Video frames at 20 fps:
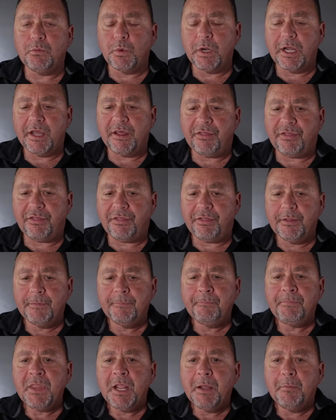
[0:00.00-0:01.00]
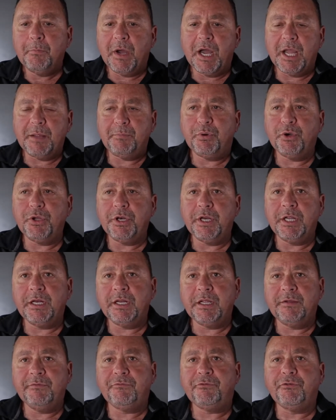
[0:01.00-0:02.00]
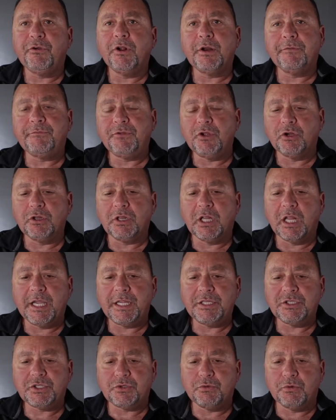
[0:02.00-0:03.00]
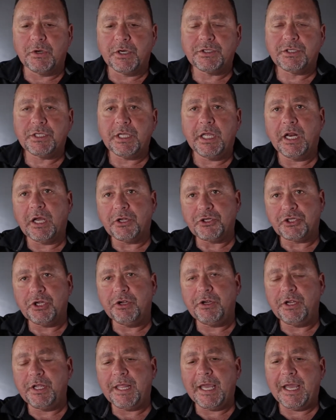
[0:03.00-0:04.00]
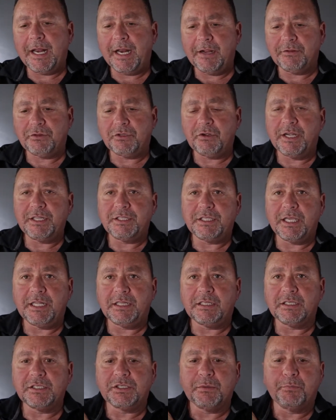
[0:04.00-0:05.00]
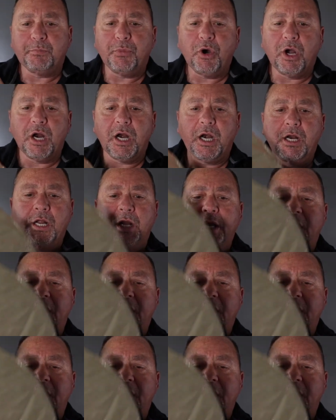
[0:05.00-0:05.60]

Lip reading: with by putting it in front of your light source. And I'll show you that after I take this apart.